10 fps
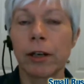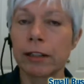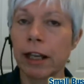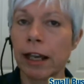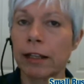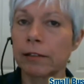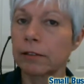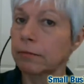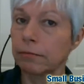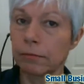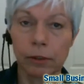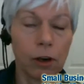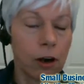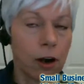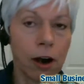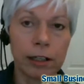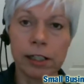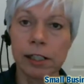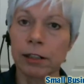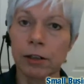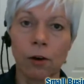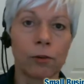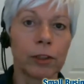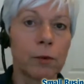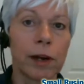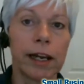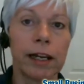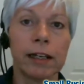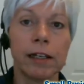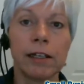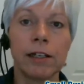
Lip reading: And honestly, the only way